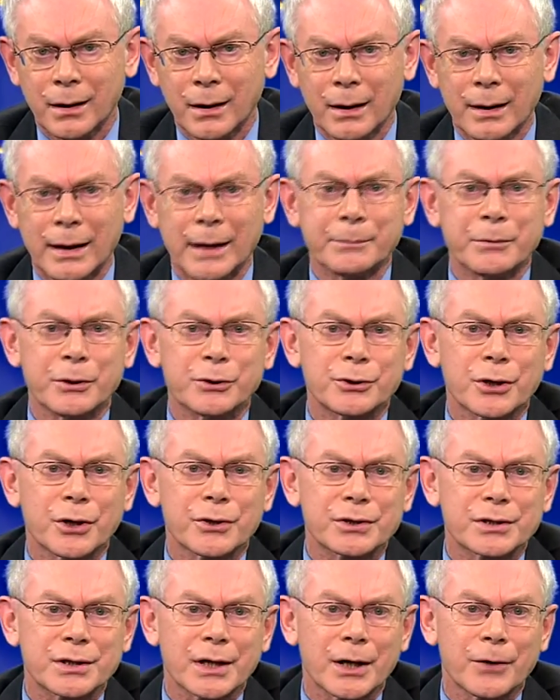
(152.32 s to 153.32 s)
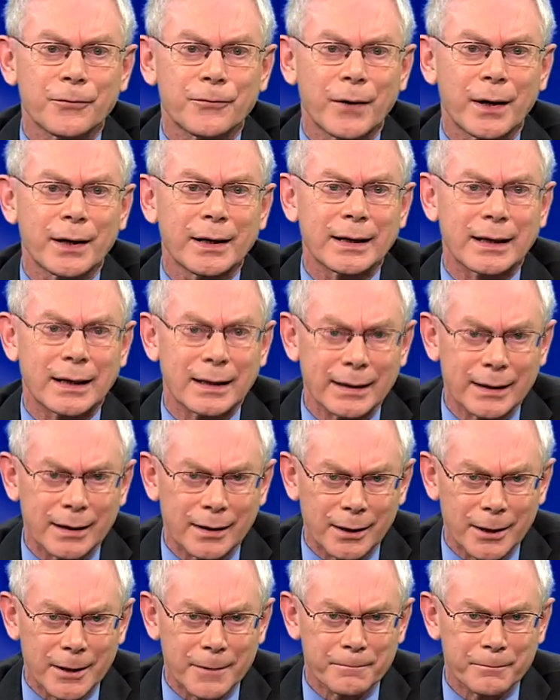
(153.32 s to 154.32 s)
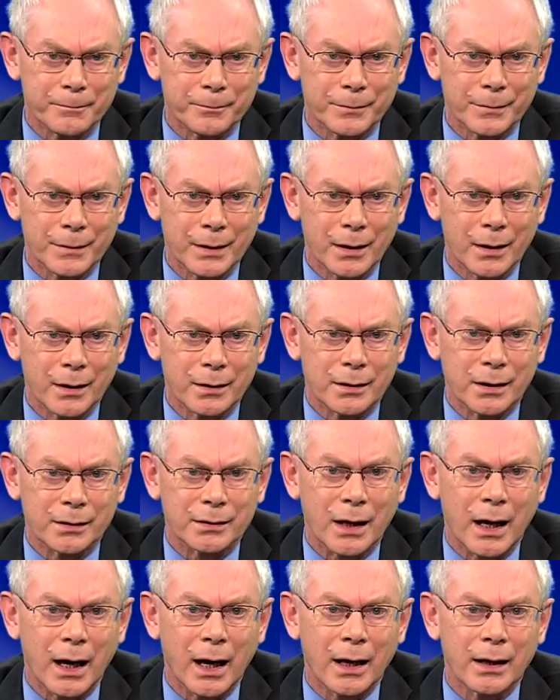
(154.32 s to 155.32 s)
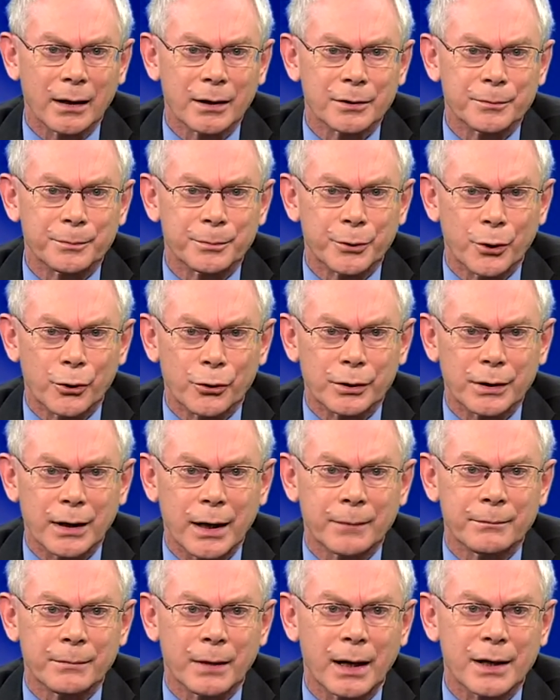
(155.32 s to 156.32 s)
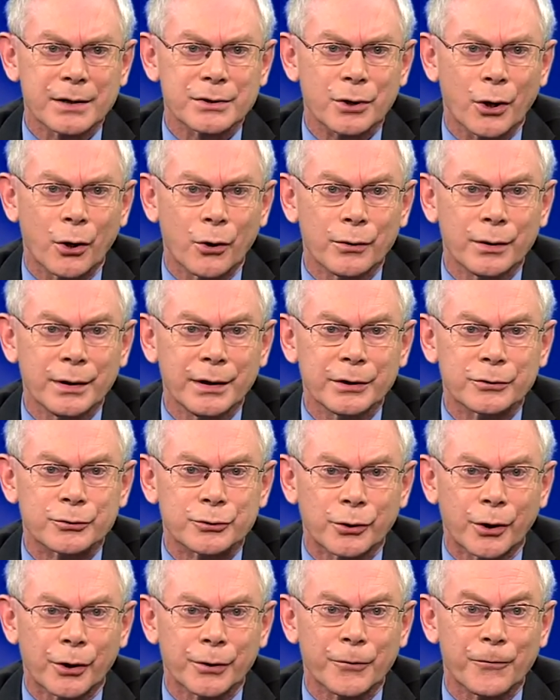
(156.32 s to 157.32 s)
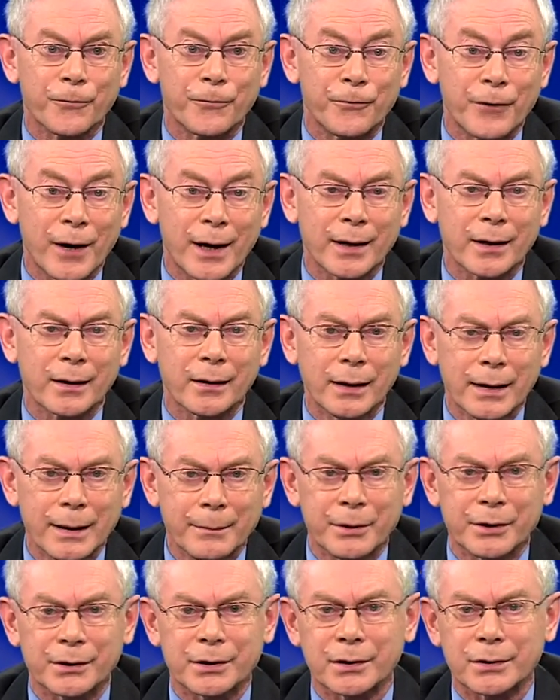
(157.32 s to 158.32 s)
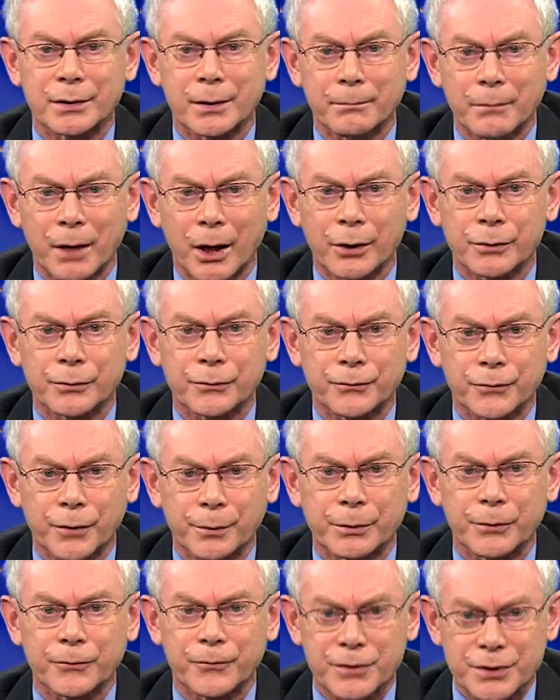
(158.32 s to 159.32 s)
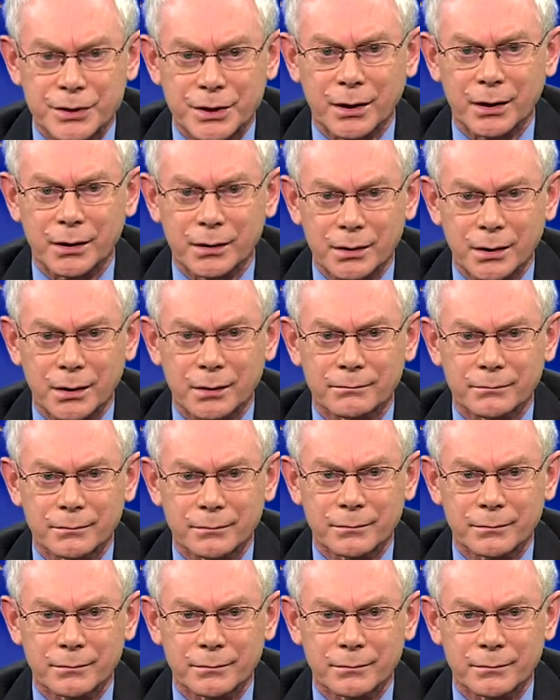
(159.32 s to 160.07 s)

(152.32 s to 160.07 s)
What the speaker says: Let me just say very clearly that the Ireland programme has only drawn a very limited amount from the facility.